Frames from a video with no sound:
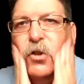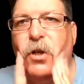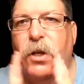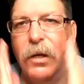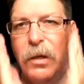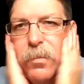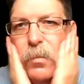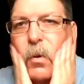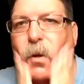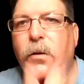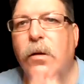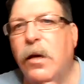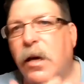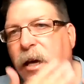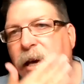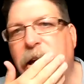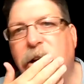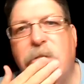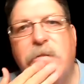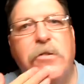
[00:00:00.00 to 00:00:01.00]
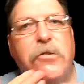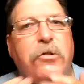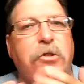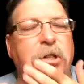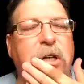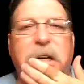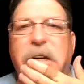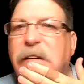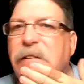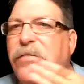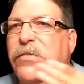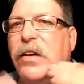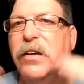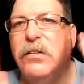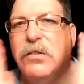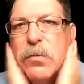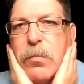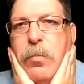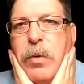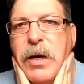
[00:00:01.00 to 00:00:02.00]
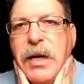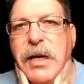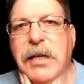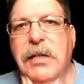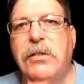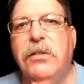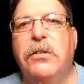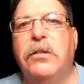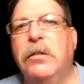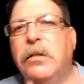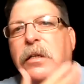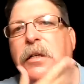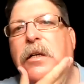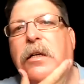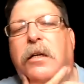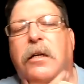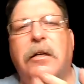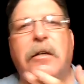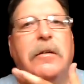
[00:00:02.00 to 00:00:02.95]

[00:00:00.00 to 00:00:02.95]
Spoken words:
a cheap aftershave as a base,